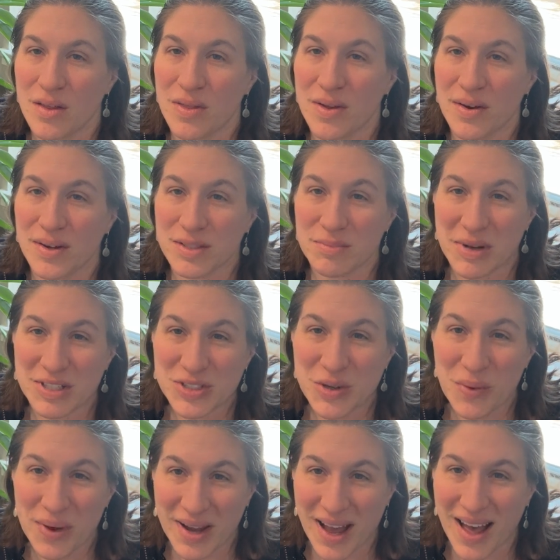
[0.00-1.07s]
There is much
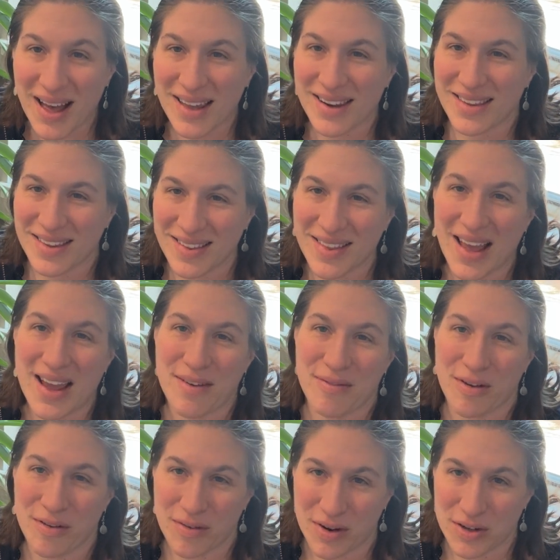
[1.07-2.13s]
going on in the life
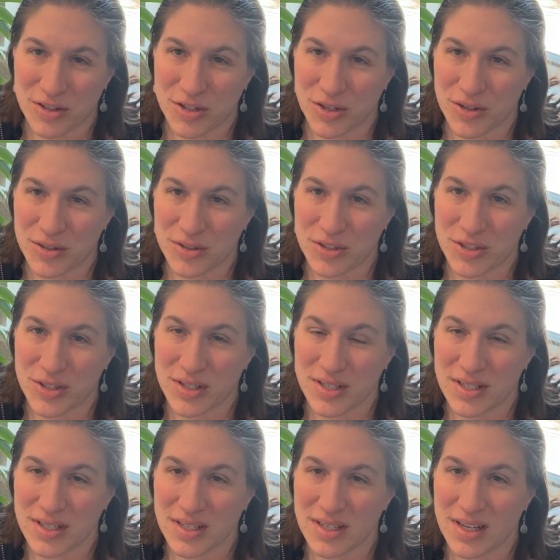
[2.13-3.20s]
of our church,
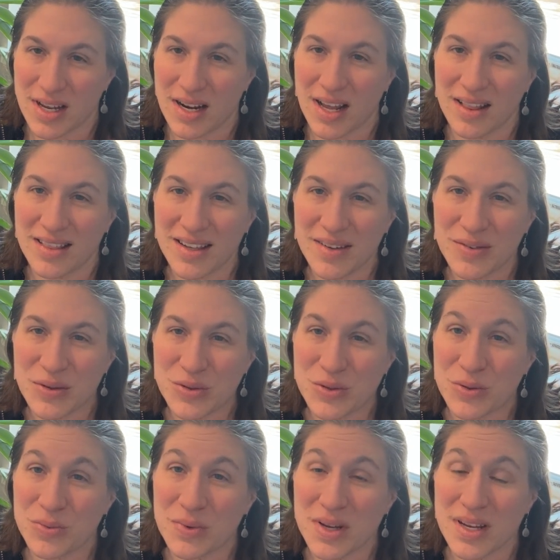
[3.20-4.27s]
and I leave you
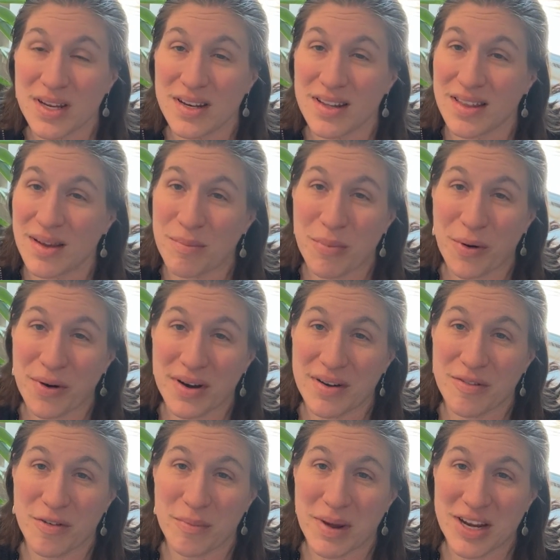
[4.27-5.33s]
to read the important
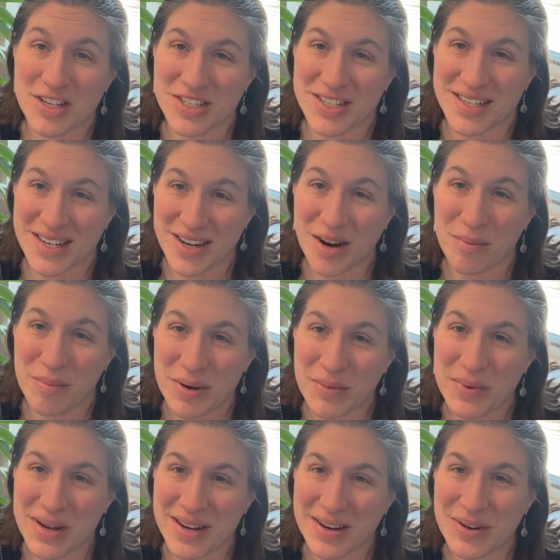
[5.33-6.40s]
information in our
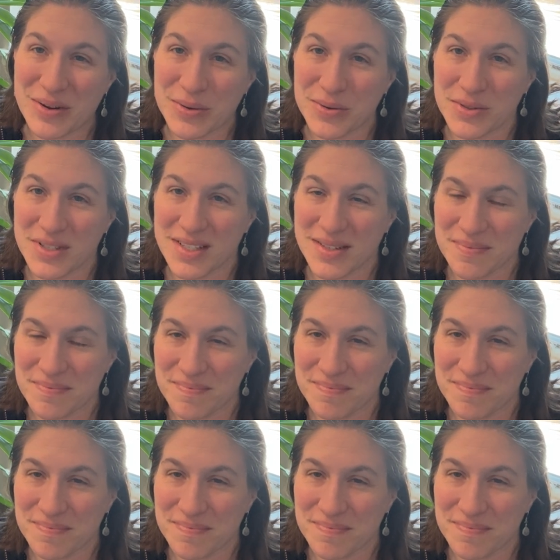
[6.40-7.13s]
midweek news.